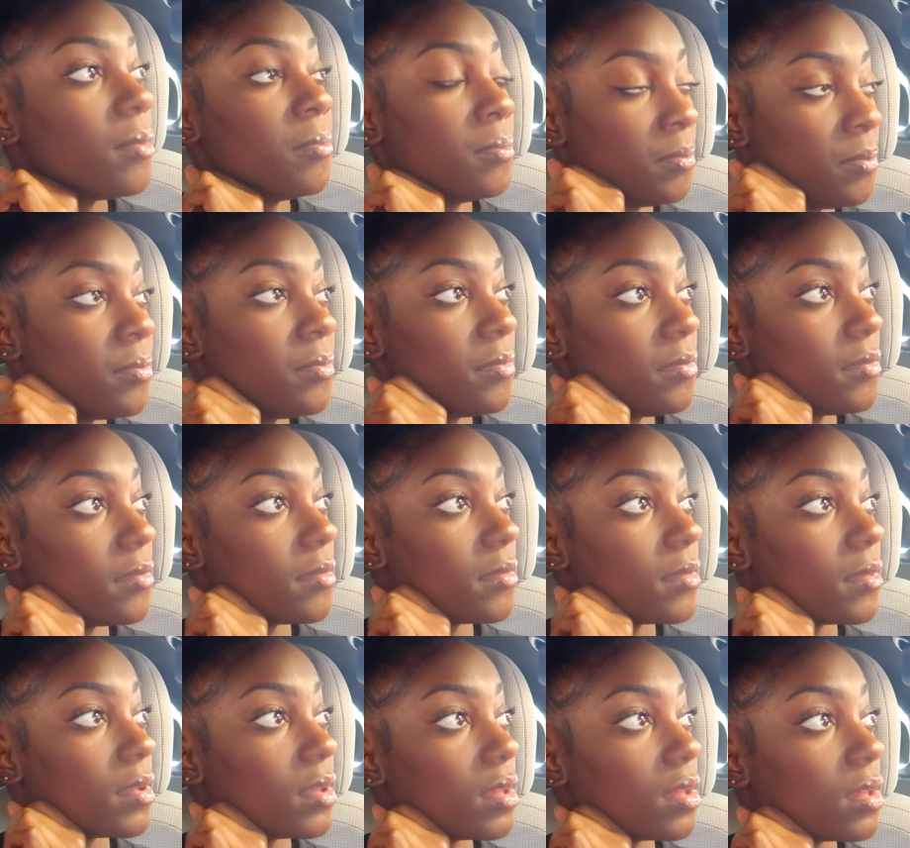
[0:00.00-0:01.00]
Mhm.
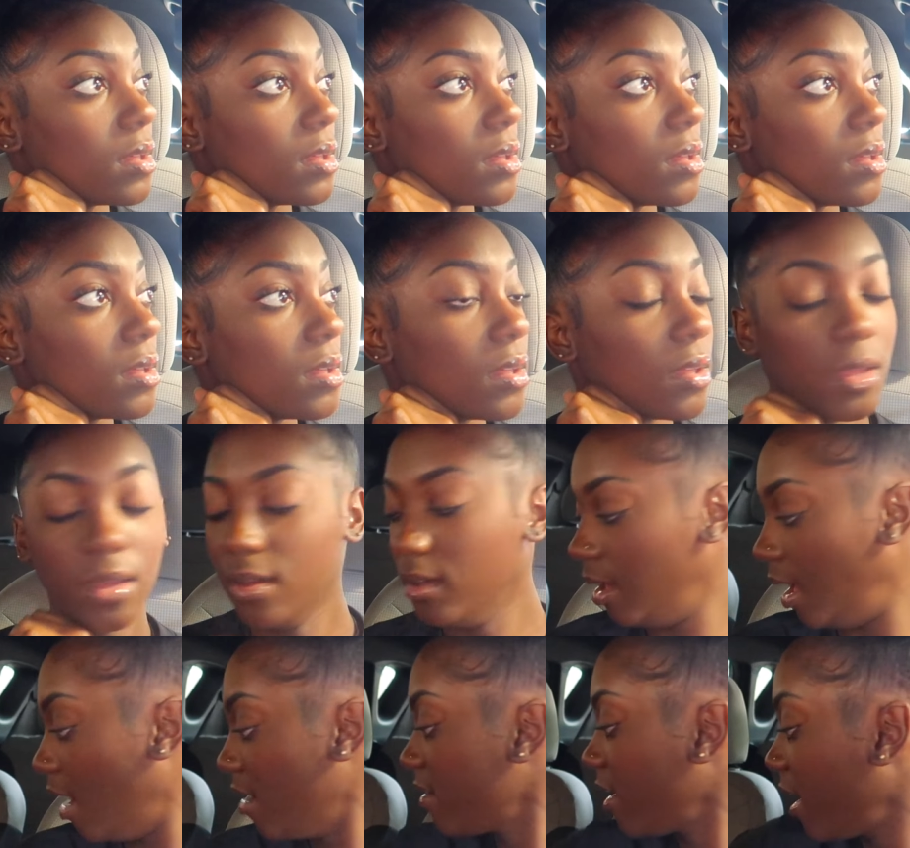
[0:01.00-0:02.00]
you can go ask
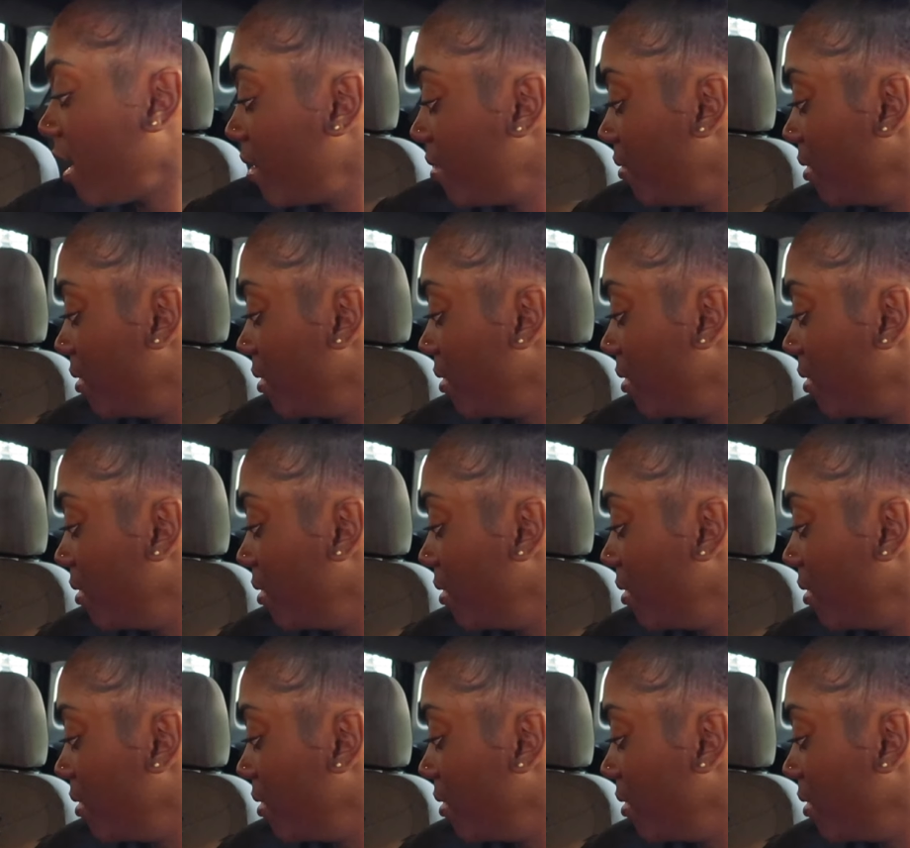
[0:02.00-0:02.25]
them. Okay.